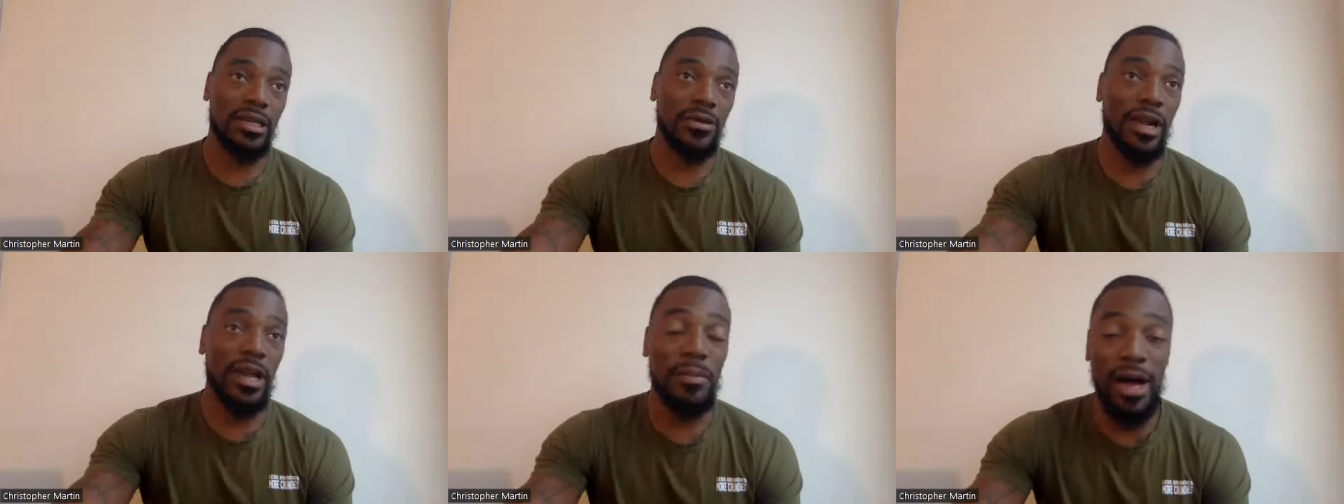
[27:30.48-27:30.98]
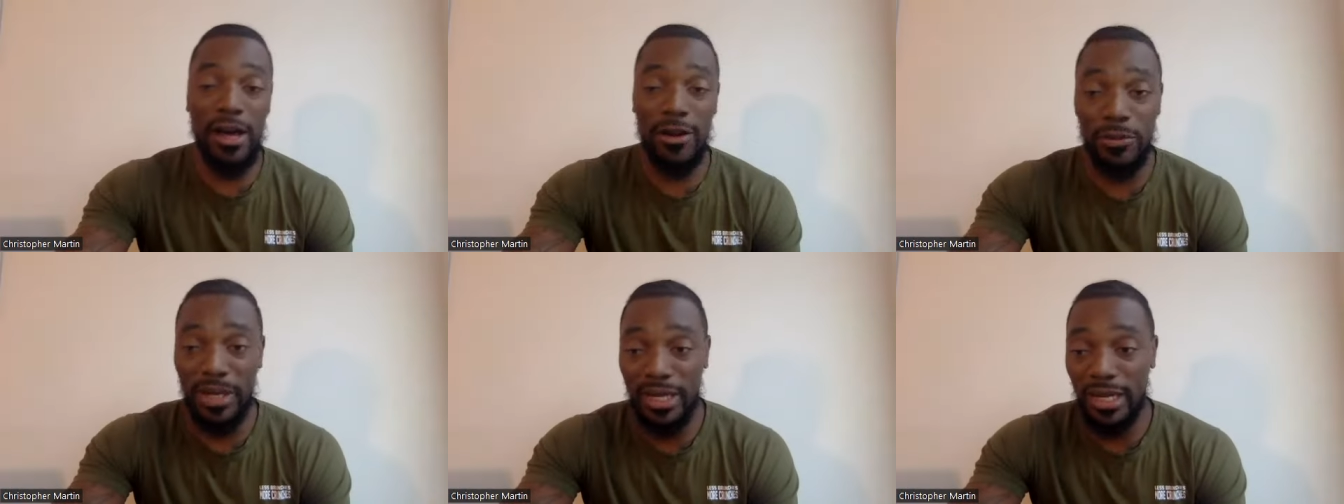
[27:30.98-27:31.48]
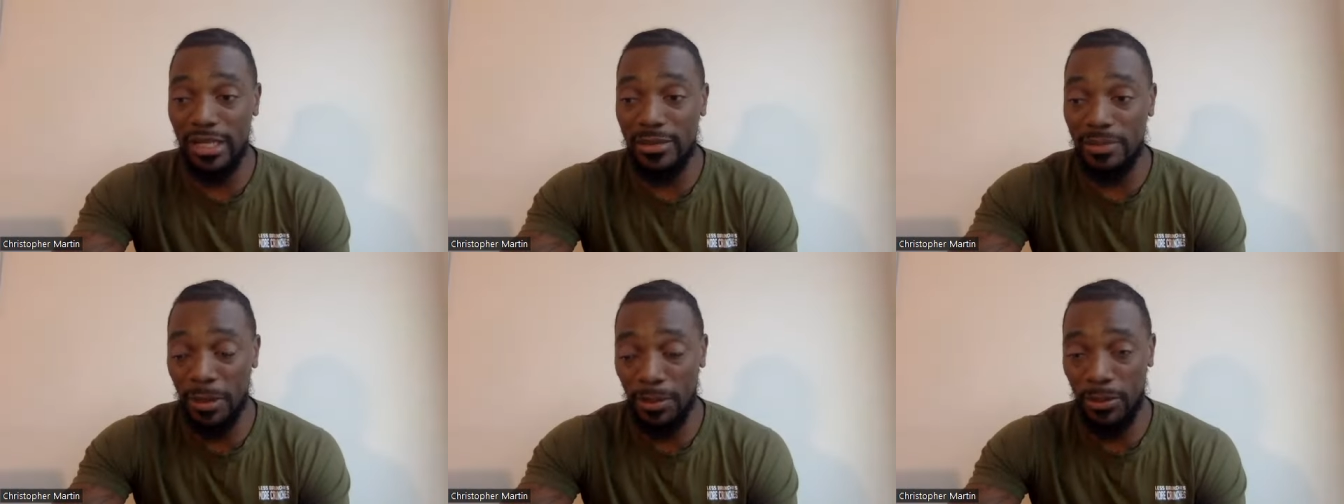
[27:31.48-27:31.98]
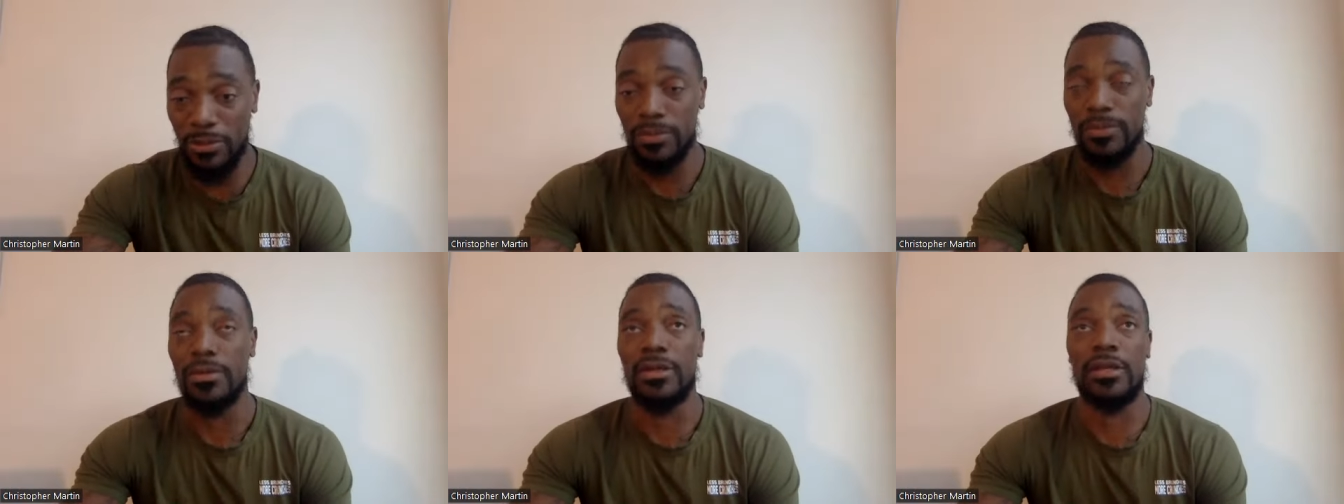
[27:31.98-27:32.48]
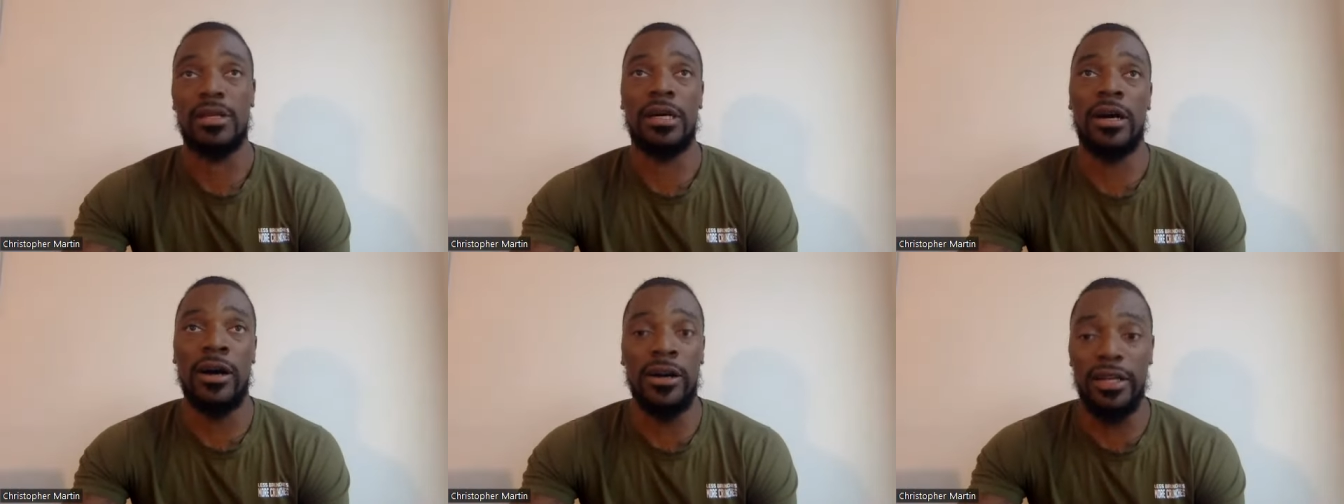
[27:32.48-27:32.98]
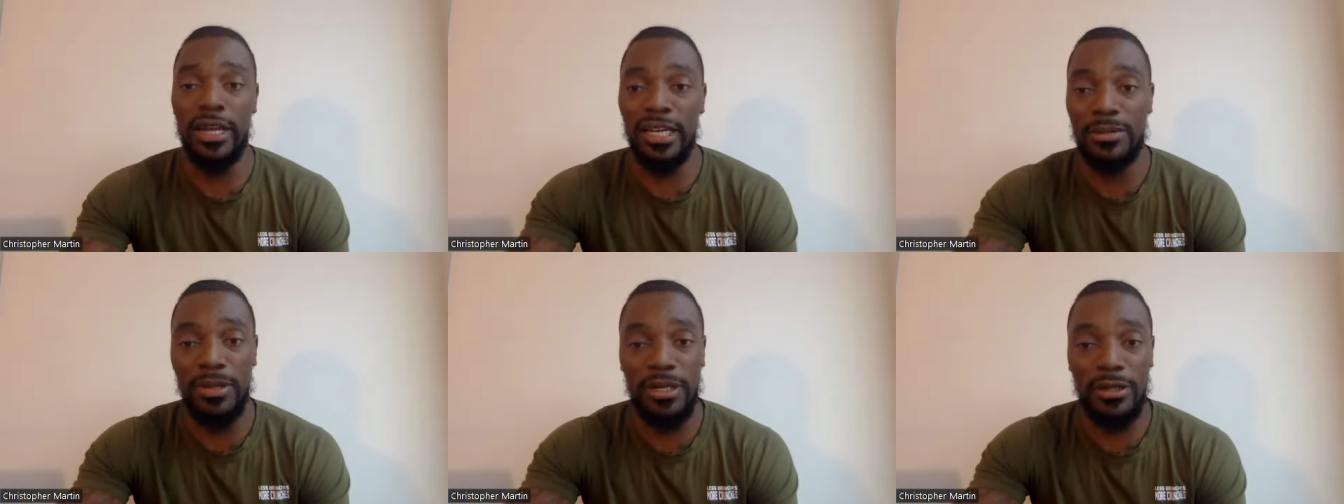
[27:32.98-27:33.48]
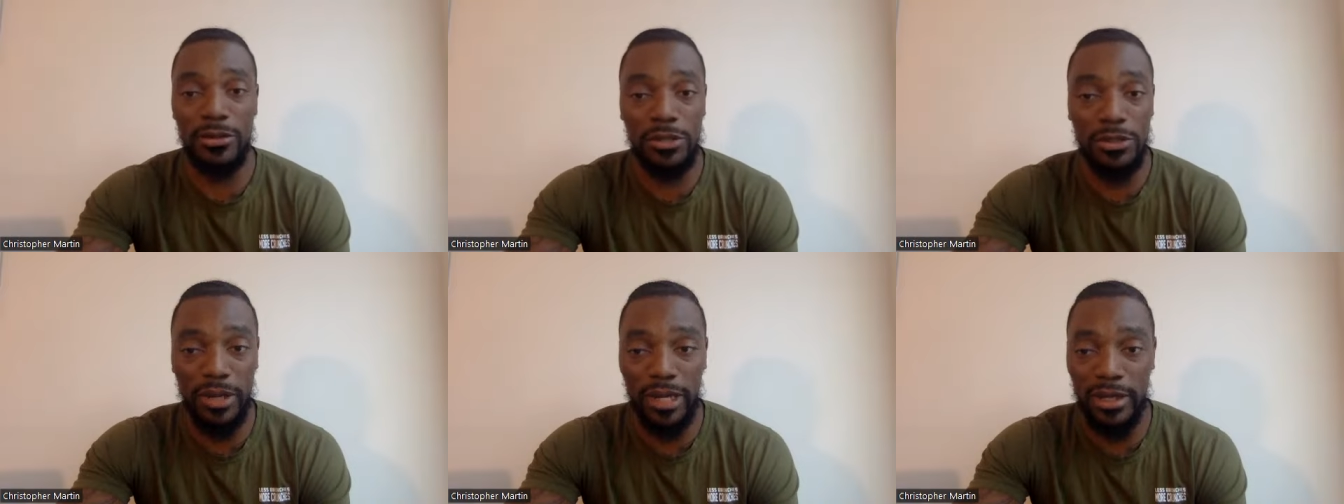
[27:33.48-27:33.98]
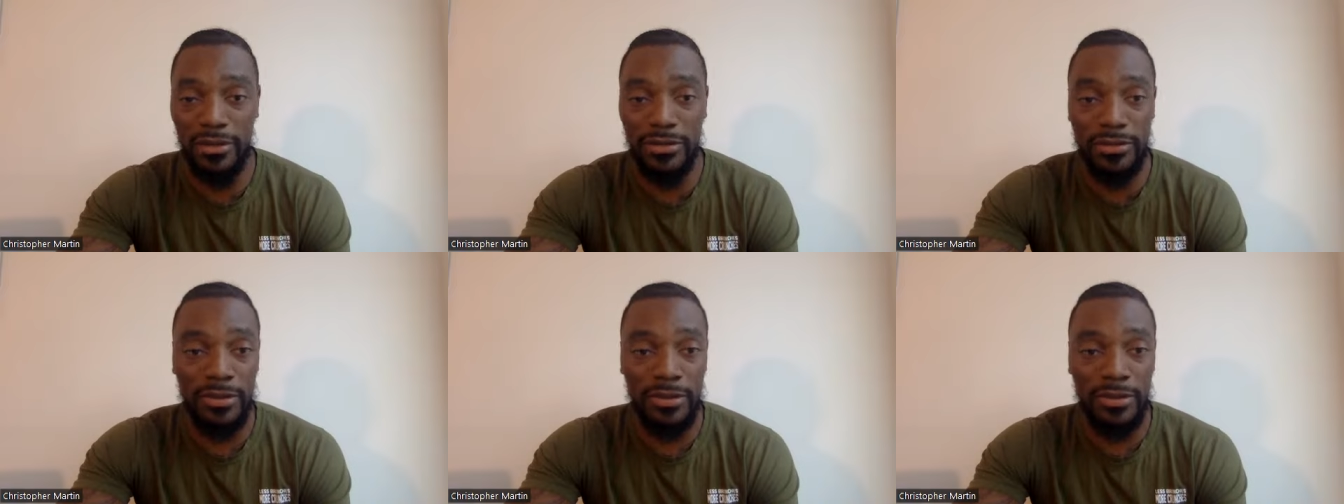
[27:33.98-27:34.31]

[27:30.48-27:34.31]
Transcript: a great model because people are desperate to lose weight.